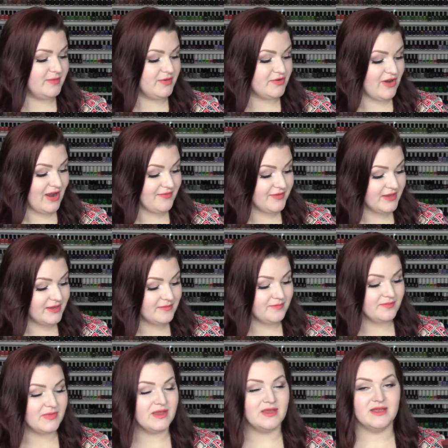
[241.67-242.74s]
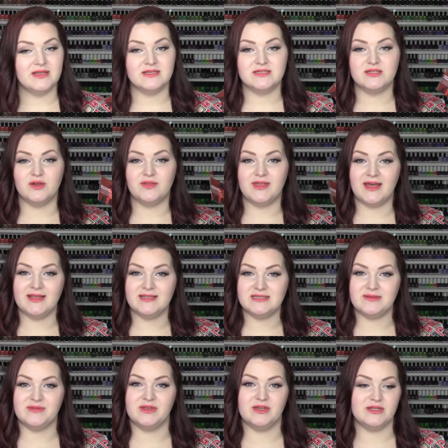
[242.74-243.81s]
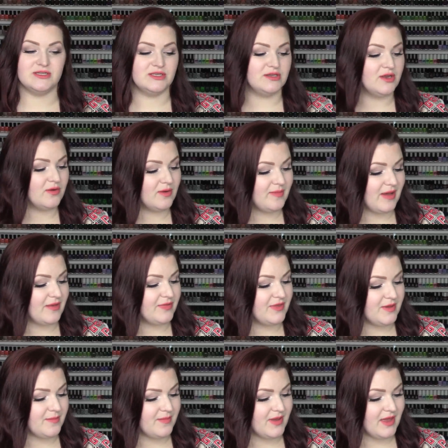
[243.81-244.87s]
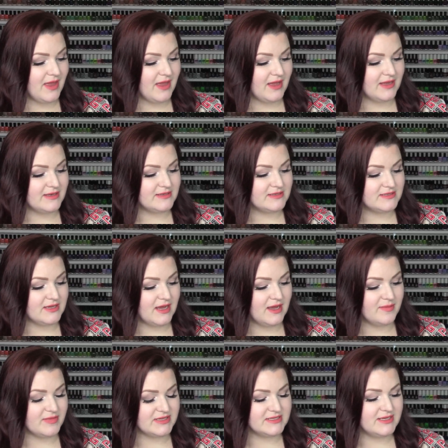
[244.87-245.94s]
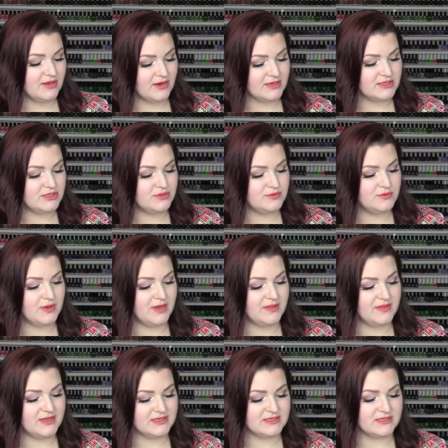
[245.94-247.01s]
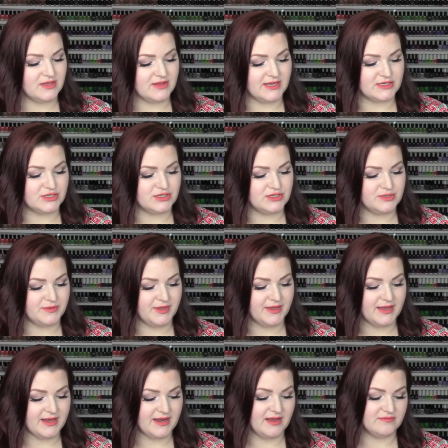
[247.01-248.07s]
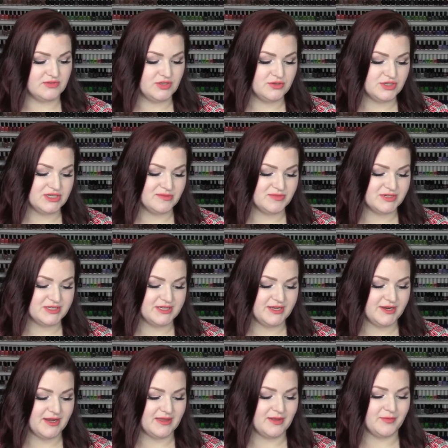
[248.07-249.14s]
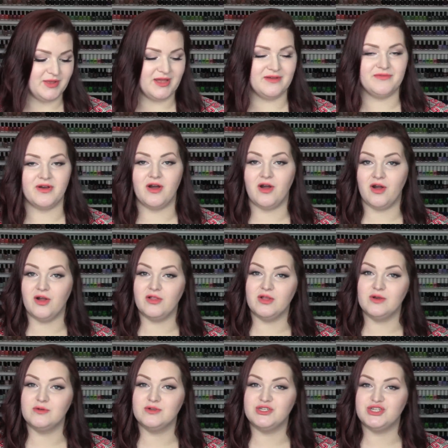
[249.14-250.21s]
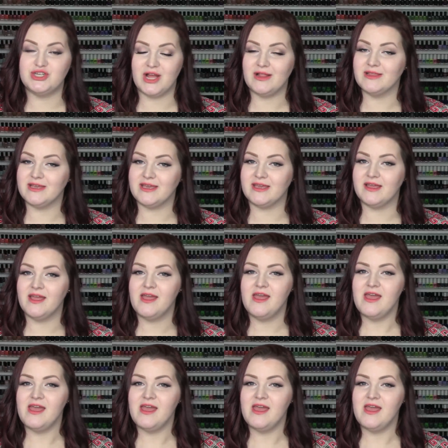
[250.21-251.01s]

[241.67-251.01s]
human trafficking. So that is something good to know about them. And um, let's get on to this collection. So we again have two shimmers here and then we have a hollow jelly.